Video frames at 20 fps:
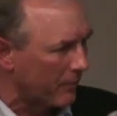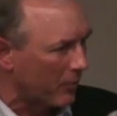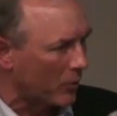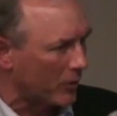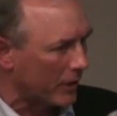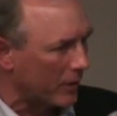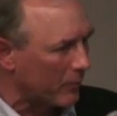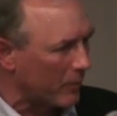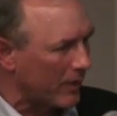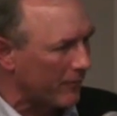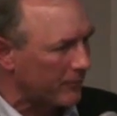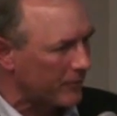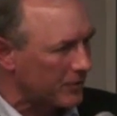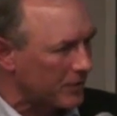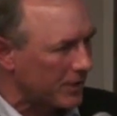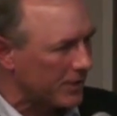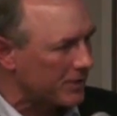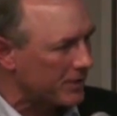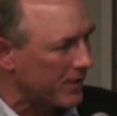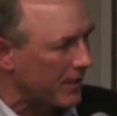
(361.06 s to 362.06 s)
Cambodian
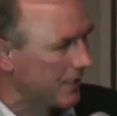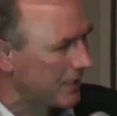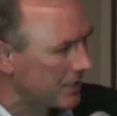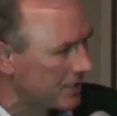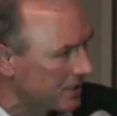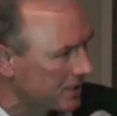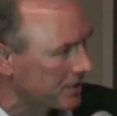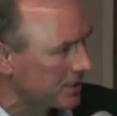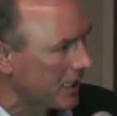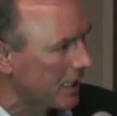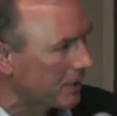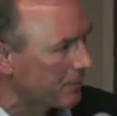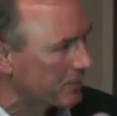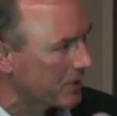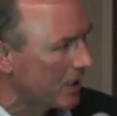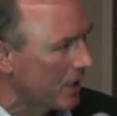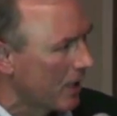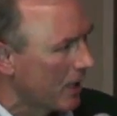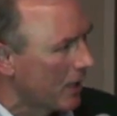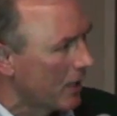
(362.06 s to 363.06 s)
refugees that had
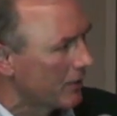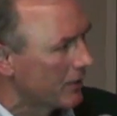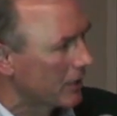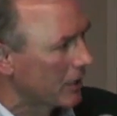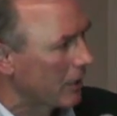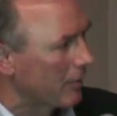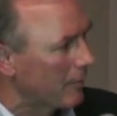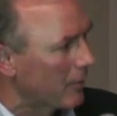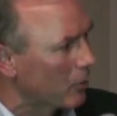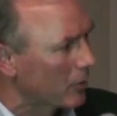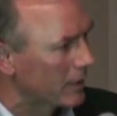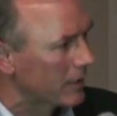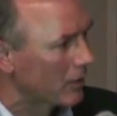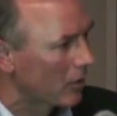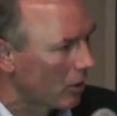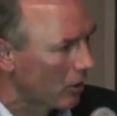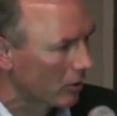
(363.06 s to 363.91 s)
escaped the Cambodian